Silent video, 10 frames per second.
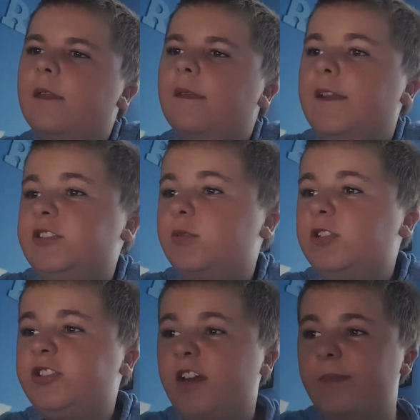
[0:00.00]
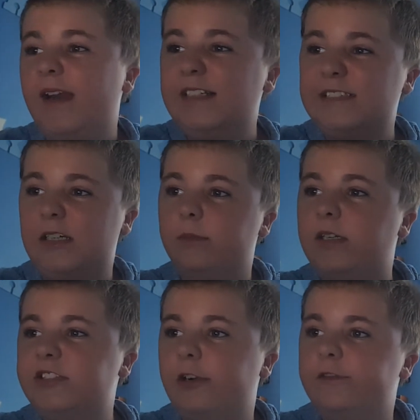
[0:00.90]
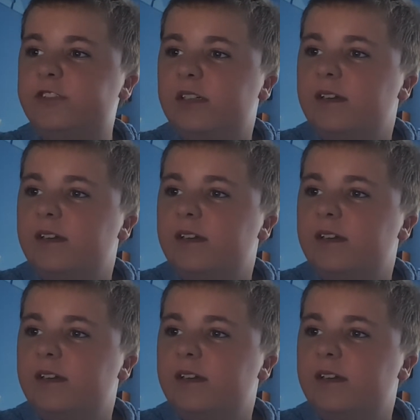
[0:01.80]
That's the question I've been asking myself